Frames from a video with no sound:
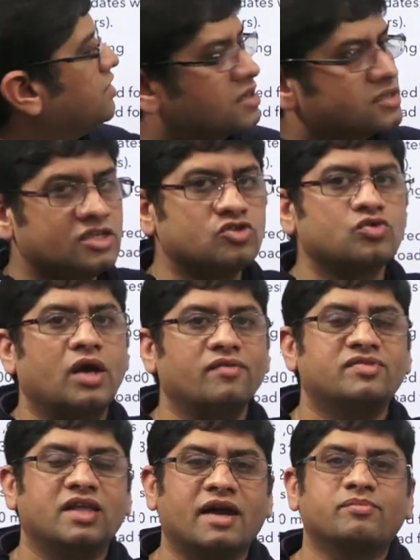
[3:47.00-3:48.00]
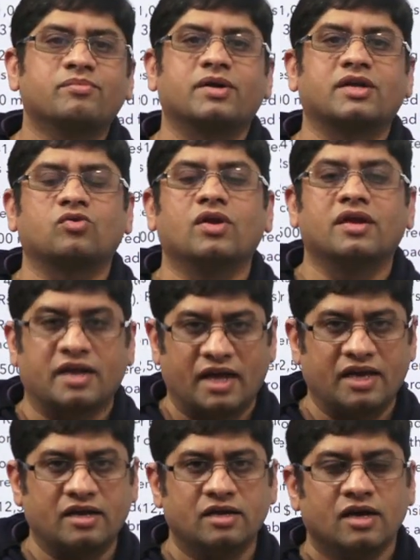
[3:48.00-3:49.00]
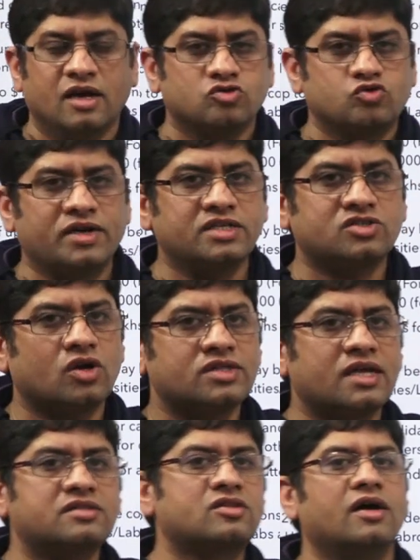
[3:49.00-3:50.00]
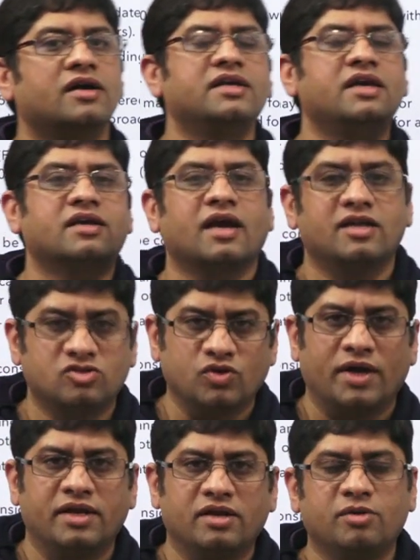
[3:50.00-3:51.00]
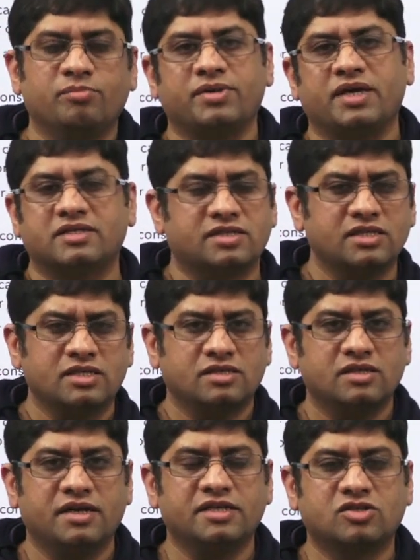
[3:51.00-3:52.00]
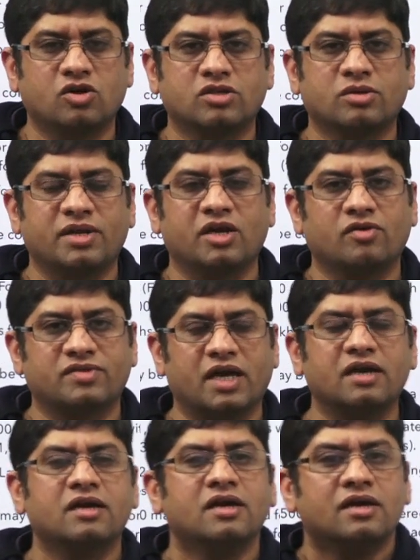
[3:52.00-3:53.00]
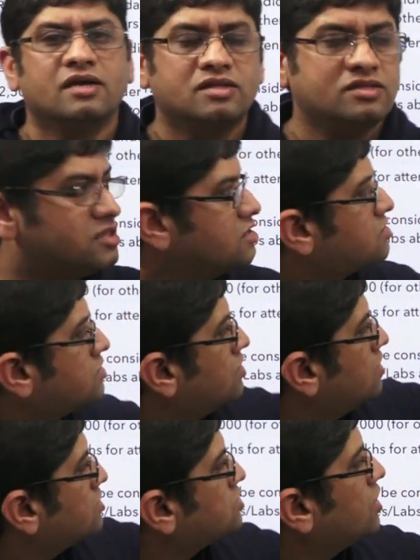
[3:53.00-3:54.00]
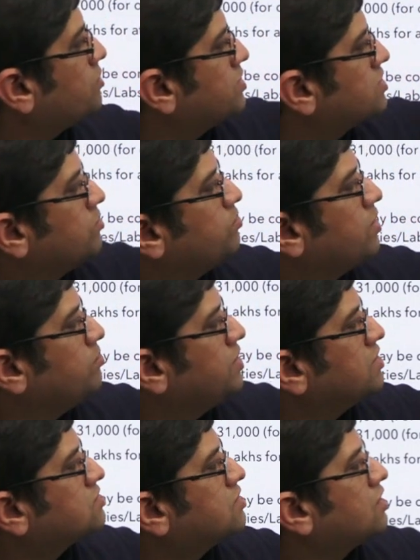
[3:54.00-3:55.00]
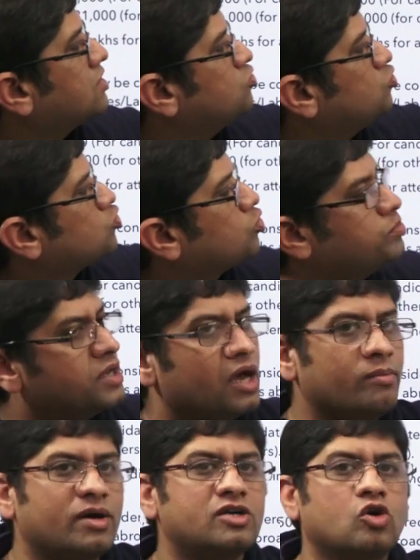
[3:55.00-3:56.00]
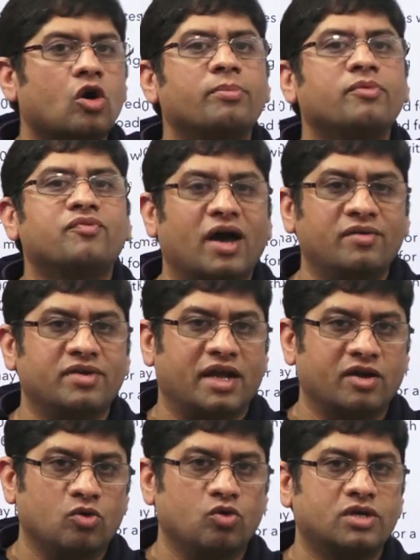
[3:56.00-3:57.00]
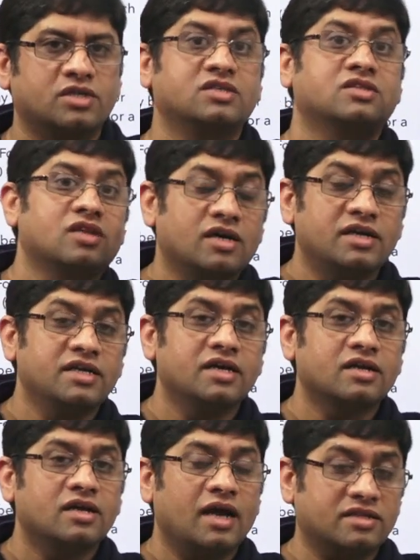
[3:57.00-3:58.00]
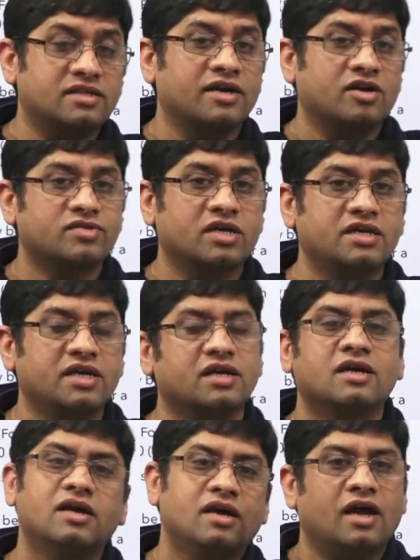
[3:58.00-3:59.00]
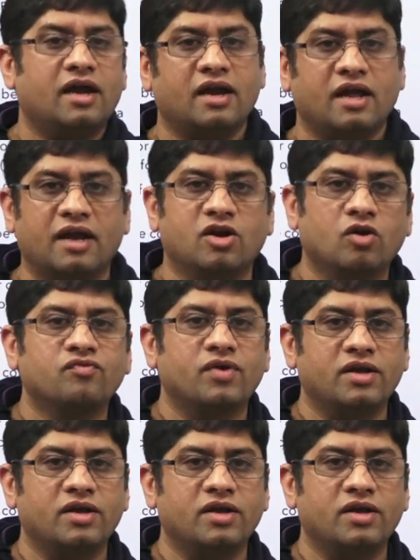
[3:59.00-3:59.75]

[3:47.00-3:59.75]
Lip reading: year, they should have that particular rank. So it is not that third year can join in PhD. It is not the meaning of that. This statement simply means that you should be among top 5 rank holders in third year, at the end of third year and end of